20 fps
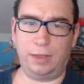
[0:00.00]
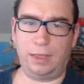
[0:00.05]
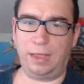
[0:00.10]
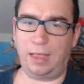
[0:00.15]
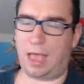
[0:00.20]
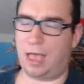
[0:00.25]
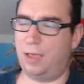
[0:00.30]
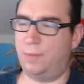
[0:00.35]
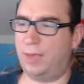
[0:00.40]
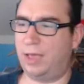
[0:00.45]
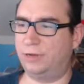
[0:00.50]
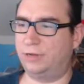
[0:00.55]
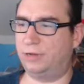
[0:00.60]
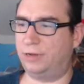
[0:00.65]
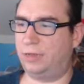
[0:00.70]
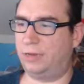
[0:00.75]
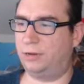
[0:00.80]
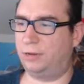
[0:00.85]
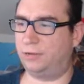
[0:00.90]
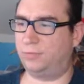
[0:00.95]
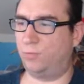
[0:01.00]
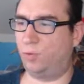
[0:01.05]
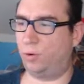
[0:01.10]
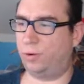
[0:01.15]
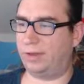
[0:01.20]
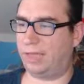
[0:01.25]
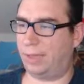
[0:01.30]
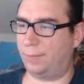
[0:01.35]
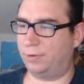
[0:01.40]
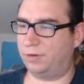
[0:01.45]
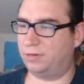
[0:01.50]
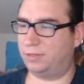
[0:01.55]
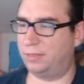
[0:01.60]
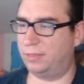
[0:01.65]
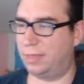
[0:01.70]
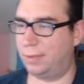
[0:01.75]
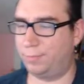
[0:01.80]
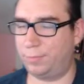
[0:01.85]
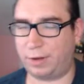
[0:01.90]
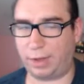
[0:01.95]
I imagine he does more damage
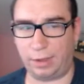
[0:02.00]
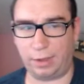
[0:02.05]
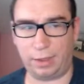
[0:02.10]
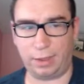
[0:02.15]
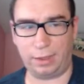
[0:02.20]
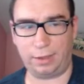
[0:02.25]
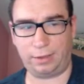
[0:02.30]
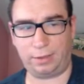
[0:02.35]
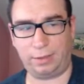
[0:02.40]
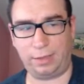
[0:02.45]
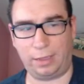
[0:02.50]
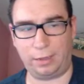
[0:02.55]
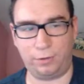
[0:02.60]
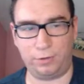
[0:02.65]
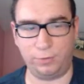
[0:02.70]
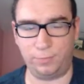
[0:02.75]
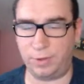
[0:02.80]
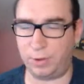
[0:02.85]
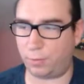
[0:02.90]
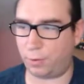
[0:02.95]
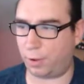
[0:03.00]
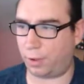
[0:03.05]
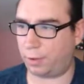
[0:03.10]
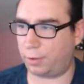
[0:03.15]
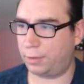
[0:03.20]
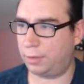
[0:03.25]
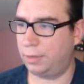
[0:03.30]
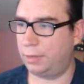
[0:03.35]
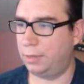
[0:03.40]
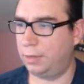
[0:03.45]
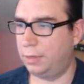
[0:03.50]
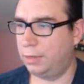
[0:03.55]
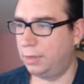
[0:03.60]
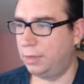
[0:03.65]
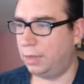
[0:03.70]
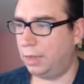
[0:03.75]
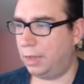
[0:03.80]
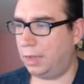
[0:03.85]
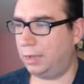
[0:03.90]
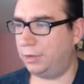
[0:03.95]
than them, but I could be wrong.
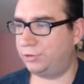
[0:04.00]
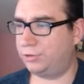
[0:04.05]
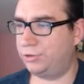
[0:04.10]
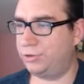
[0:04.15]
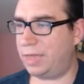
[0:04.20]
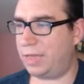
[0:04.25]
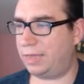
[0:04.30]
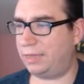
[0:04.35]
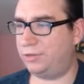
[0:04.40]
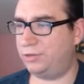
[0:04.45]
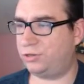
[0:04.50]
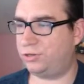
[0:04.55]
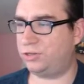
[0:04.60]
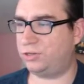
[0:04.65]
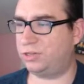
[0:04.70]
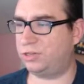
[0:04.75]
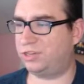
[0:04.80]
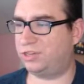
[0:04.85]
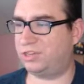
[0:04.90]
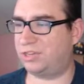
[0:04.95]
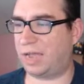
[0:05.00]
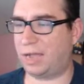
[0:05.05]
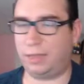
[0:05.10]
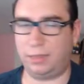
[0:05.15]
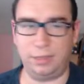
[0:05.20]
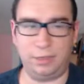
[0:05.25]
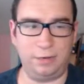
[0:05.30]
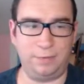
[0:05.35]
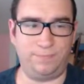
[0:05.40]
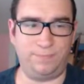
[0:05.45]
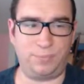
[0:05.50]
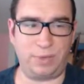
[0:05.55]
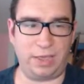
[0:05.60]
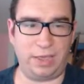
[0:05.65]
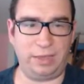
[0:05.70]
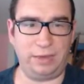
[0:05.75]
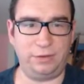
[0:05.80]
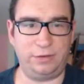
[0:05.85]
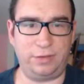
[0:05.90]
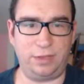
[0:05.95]
So yeah, he's just a solid
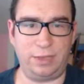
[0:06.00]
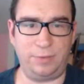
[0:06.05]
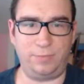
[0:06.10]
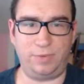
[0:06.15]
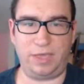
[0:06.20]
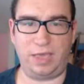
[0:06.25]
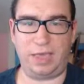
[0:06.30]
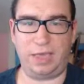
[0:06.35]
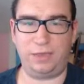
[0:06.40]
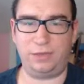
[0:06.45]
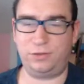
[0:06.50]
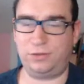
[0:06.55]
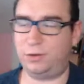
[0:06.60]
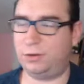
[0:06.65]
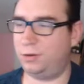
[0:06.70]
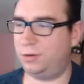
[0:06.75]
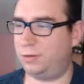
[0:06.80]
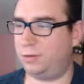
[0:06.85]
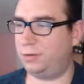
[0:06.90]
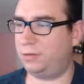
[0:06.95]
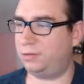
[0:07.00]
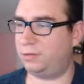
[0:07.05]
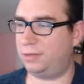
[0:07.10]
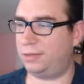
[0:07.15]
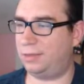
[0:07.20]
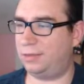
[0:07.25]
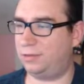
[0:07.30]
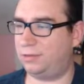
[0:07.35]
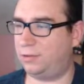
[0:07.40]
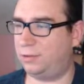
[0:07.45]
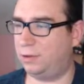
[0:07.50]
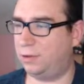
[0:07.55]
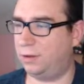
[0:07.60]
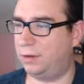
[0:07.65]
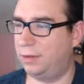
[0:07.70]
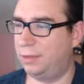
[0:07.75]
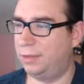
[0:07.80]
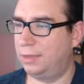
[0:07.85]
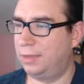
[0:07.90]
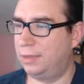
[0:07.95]
bang type caster. He's
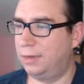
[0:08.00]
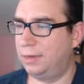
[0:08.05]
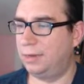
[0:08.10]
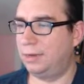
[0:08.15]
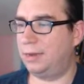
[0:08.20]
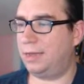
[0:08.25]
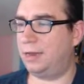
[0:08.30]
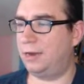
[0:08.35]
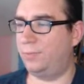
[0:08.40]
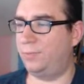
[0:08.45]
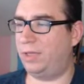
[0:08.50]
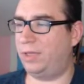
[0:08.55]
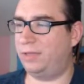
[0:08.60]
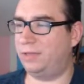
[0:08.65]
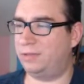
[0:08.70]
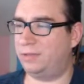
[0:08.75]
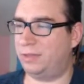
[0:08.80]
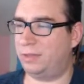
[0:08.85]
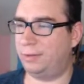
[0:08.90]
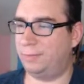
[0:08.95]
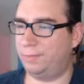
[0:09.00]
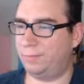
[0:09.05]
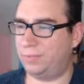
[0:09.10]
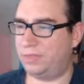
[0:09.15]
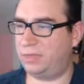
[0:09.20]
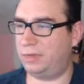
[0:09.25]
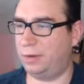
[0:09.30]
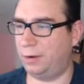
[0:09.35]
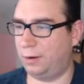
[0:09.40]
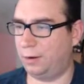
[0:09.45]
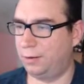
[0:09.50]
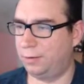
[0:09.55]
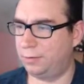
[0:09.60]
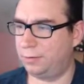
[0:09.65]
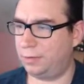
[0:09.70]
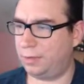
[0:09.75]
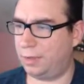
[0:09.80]
good, not amazing tier.